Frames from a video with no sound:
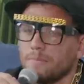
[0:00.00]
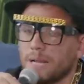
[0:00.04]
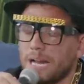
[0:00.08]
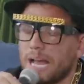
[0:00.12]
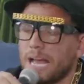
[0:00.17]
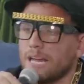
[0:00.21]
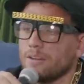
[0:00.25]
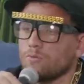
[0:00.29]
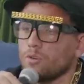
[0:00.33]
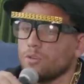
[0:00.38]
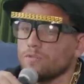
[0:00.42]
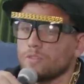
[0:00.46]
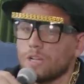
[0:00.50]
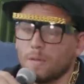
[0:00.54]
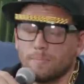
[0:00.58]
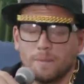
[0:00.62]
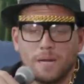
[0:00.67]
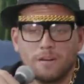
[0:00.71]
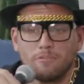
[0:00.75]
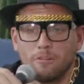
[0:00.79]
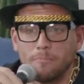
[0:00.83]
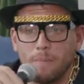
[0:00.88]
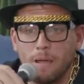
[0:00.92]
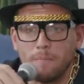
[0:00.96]
yeah. Manhattan rooftop,
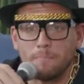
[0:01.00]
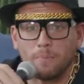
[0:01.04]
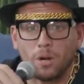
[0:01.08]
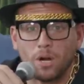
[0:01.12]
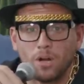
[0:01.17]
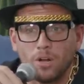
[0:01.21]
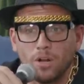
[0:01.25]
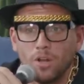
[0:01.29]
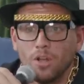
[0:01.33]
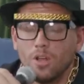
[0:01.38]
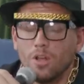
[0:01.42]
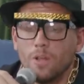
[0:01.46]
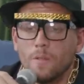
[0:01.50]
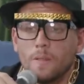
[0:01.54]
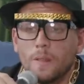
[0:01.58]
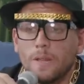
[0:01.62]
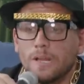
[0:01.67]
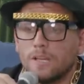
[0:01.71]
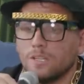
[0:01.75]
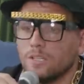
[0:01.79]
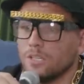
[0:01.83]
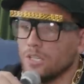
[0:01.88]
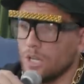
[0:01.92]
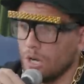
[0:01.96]
and I remember,
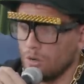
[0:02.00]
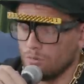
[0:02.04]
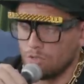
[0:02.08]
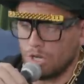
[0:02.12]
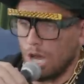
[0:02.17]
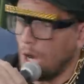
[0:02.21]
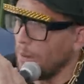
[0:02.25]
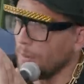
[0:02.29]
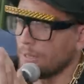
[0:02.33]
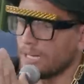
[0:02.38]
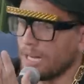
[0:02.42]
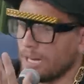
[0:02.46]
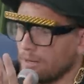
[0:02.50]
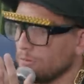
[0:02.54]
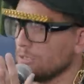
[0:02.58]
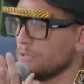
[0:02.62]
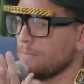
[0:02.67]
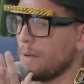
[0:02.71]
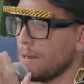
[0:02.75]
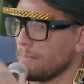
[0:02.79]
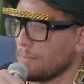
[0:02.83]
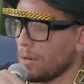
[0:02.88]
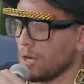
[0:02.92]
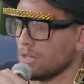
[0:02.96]
you know, knowing that it was
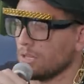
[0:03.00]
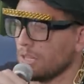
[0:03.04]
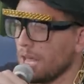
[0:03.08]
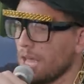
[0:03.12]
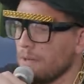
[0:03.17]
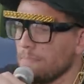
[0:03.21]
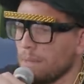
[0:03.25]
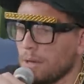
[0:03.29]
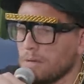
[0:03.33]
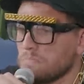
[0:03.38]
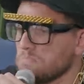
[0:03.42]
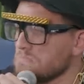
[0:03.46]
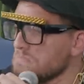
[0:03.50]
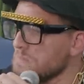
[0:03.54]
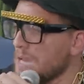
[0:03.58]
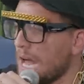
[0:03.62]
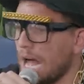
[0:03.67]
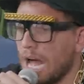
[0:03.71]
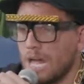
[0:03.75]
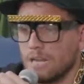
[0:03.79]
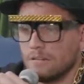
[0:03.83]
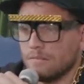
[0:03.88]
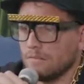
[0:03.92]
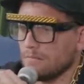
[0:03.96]
my birthday, but
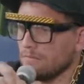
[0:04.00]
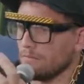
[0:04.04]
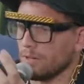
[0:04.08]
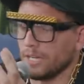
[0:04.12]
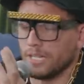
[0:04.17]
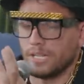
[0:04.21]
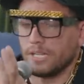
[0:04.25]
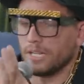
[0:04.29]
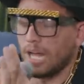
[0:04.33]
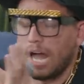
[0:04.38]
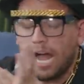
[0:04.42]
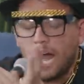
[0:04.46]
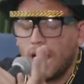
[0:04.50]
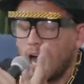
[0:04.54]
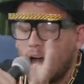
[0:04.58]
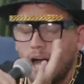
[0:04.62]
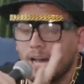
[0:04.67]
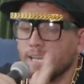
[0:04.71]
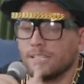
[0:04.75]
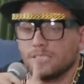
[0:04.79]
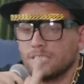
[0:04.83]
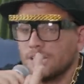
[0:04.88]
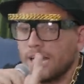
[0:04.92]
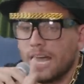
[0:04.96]
not really. I,
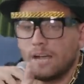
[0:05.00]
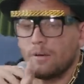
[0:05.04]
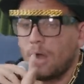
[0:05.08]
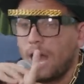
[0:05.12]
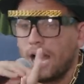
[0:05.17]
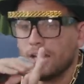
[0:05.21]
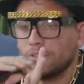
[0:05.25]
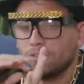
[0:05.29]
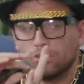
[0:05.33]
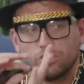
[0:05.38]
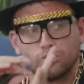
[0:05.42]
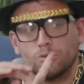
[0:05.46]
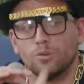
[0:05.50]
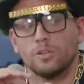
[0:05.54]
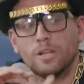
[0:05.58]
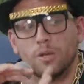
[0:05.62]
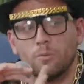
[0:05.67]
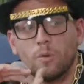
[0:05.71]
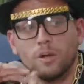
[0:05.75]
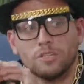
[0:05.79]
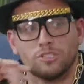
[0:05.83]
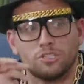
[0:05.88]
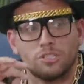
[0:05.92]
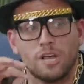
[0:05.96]
honestly, I, I truly
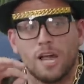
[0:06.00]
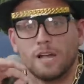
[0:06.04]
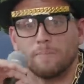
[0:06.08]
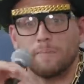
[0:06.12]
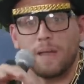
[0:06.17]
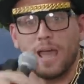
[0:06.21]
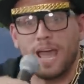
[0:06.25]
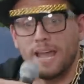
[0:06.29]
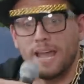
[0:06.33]
was shocked,